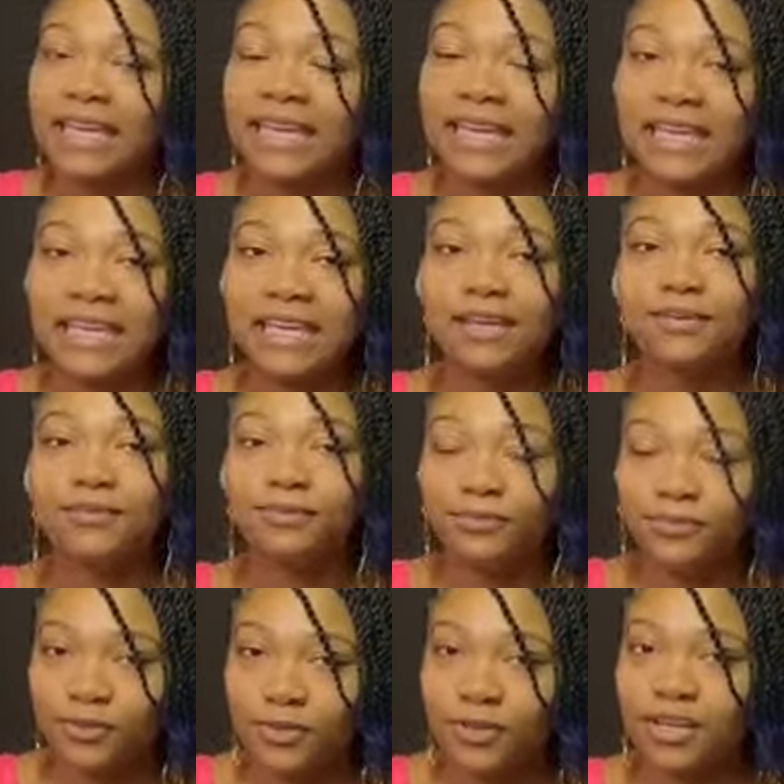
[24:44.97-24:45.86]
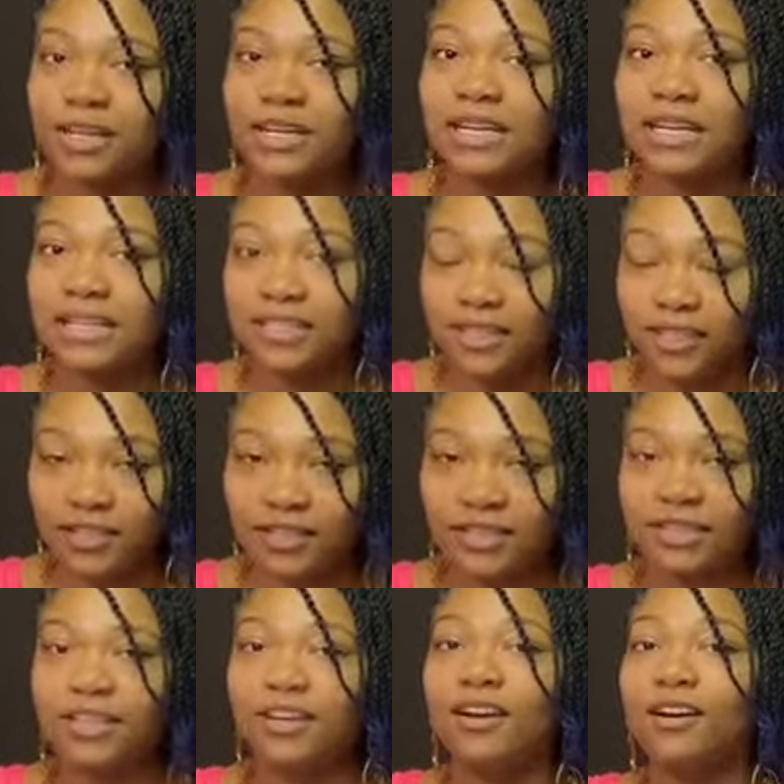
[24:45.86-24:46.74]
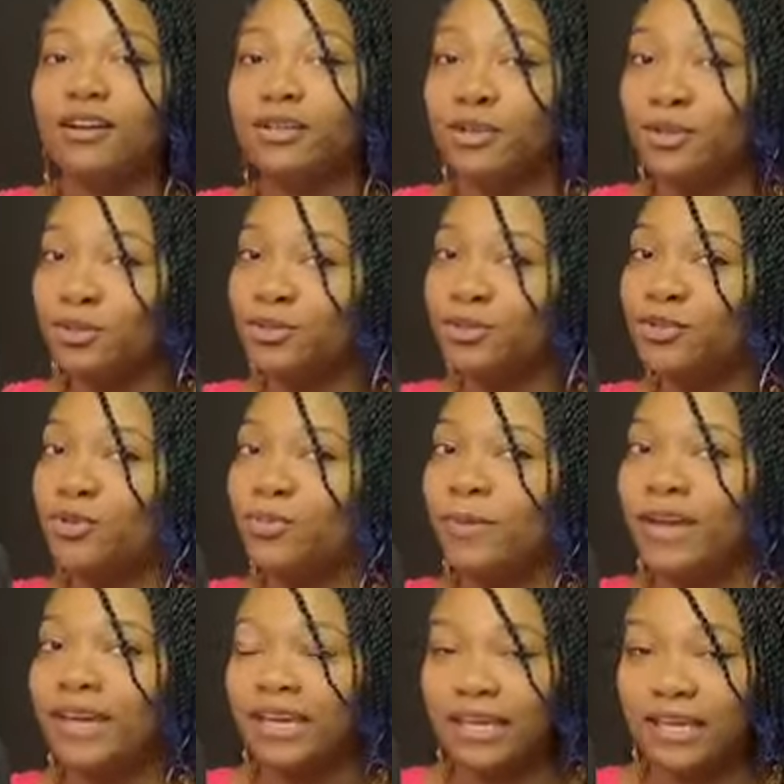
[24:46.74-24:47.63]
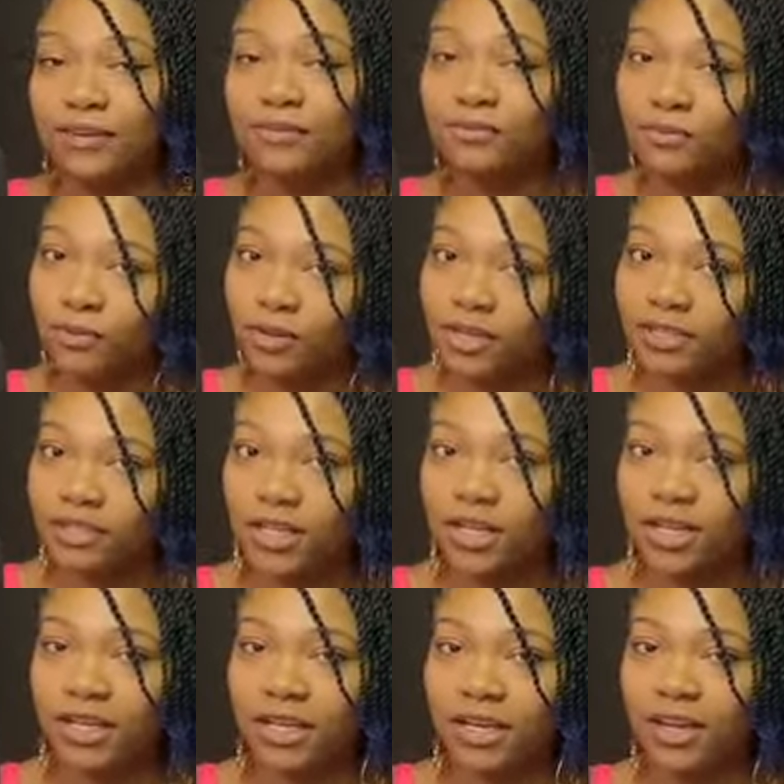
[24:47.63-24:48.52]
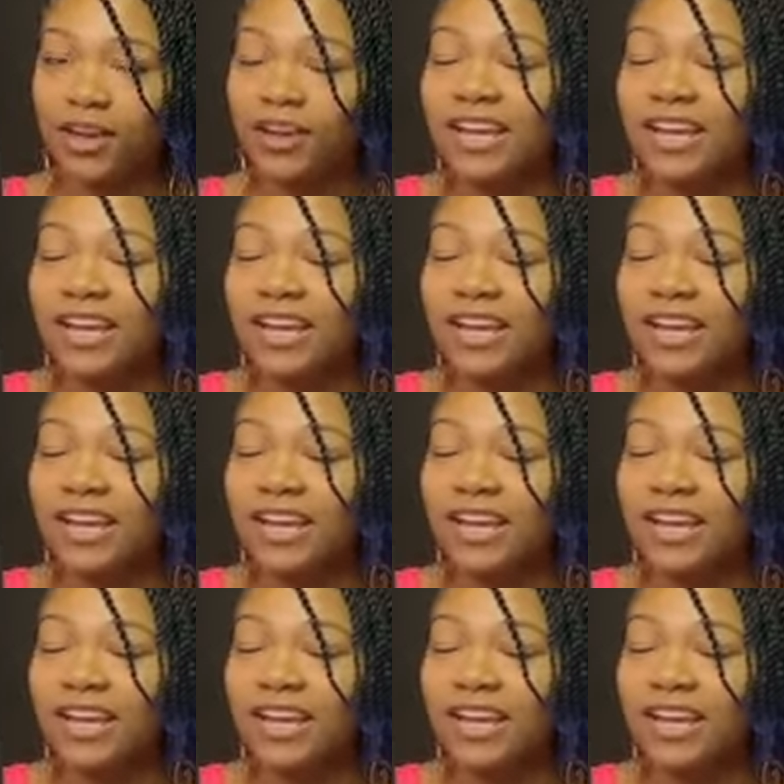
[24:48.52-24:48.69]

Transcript: e4Eternity, on YouTube at e4Eternity, on